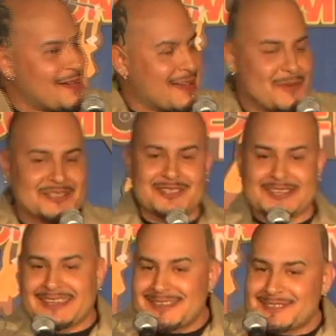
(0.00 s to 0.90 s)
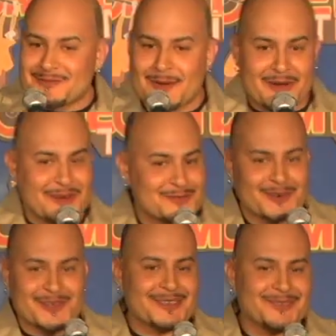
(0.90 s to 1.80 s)
man, I went to the kitchen, my parents
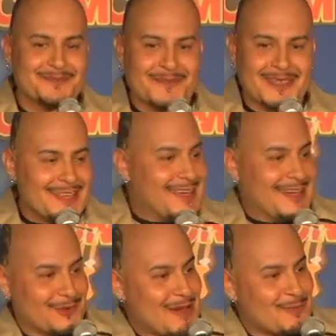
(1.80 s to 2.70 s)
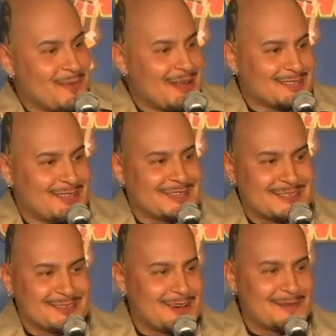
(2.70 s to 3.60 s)
weren't looking, and I grabbed the box of Lucky
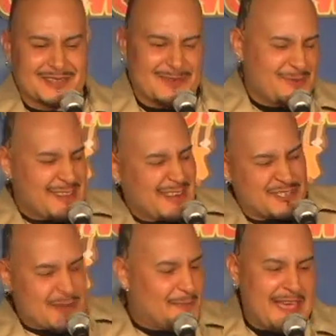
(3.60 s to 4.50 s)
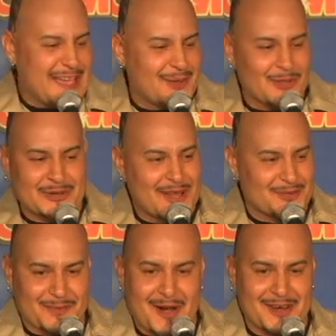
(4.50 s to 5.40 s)
Charms, and I shoved my hand all the way down
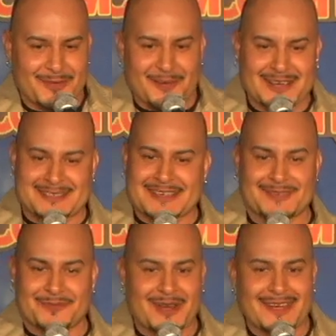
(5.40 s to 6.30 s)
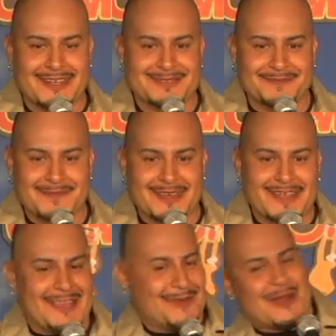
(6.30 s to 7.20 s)
to the bottom of the box to get the prize.
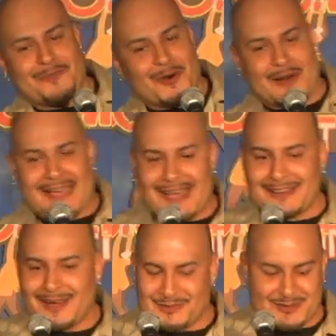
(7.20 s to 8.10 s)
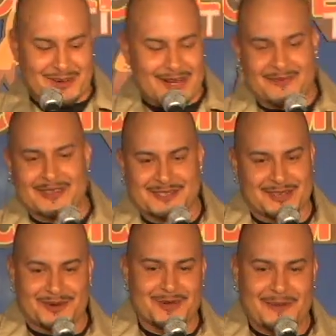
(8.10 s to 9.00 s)
And when I pulled my hand out, it was all covered in
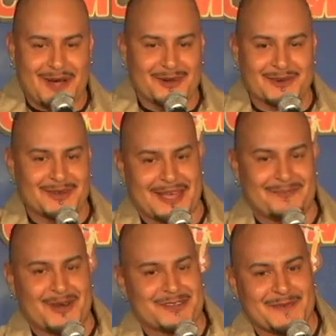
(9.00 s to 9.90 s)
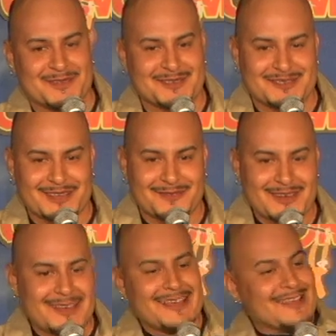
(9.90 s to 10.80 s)
cereal powder and like marshmallows and stuff.
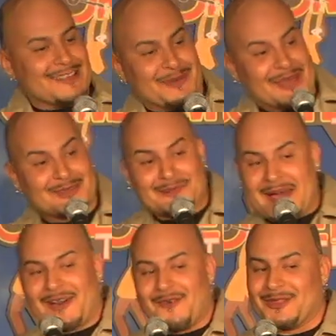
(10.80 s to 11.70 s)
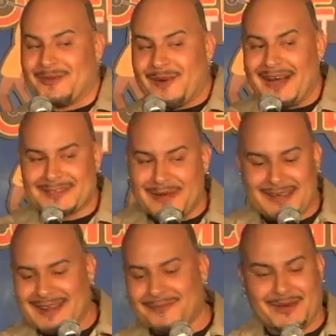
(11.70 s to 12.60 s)
So I held it back over the box,
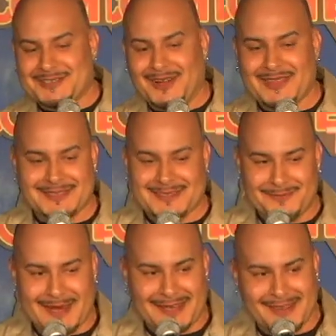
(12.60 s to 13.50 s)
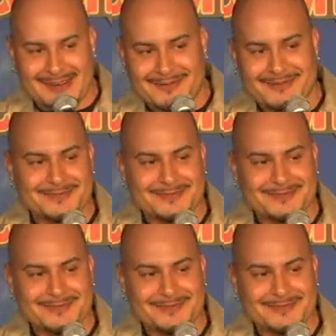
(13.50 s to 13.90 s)
man, and I brushed all that stuff back off.